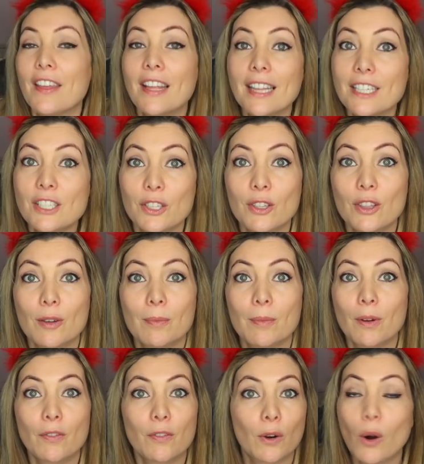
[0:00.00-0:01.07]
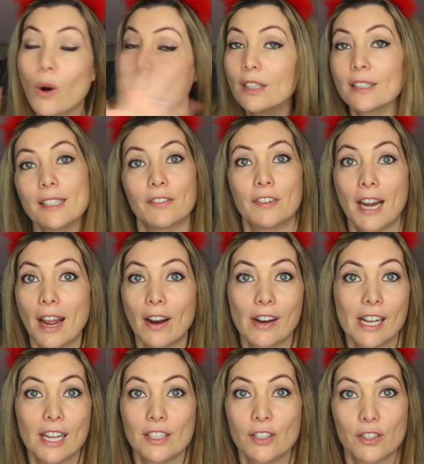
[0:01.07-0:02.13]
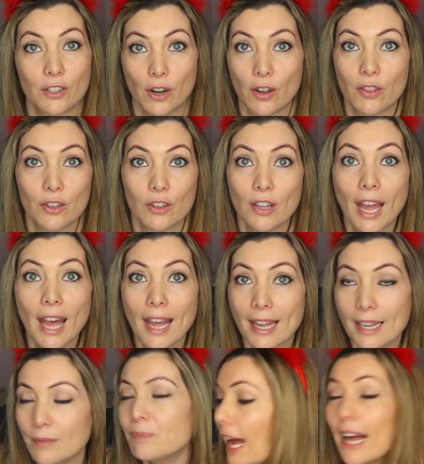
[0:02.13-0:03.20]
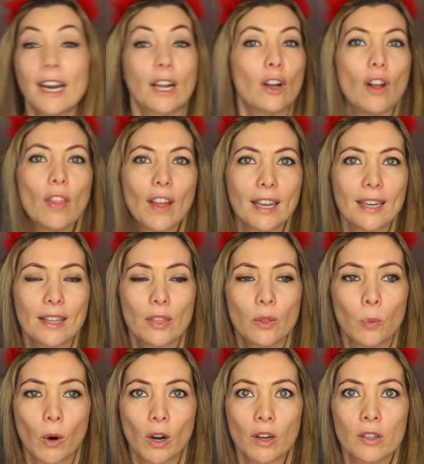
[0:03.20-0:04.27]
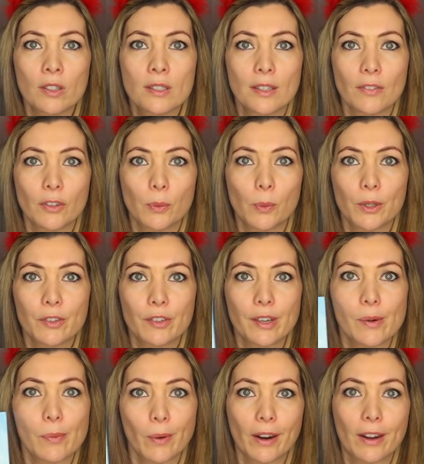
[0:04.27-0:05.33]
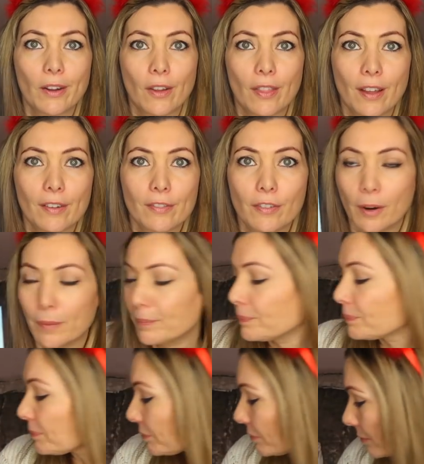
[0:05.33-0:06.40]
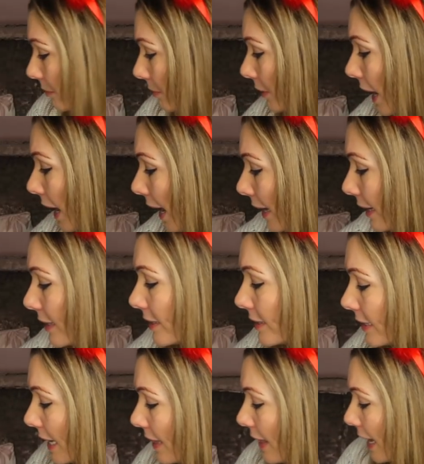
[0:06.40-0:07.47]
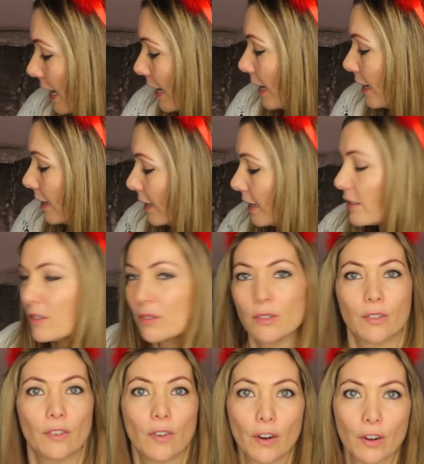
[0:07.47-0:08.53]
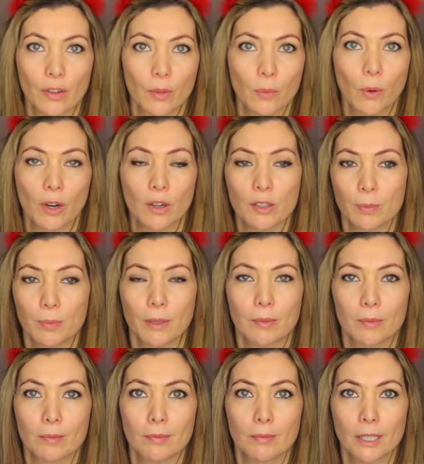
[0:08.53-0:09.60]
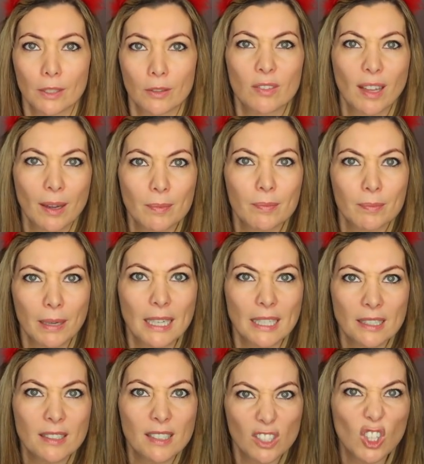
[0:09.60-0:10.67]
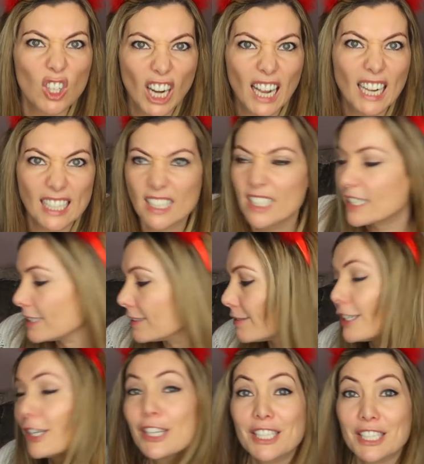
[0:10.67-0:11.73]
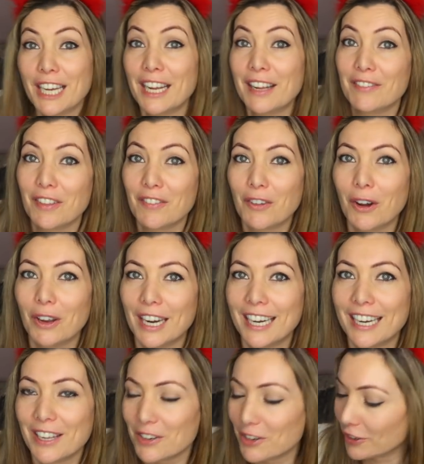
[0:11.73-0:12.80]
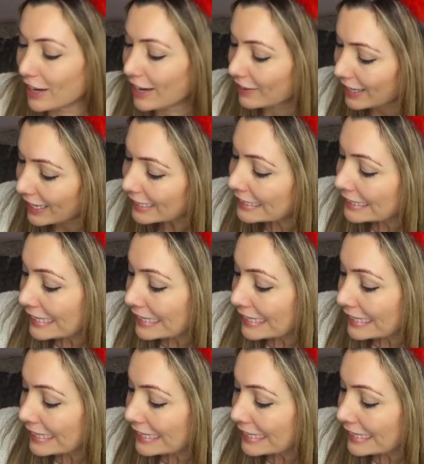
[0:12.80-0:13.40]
I think they do them for all different areas throughout the UK, and I got that in the works, if you're wondering where I got that from. And then, I don't know if you've heard of the works, but you know, that place, it's online, so you can check if they've got any in your area.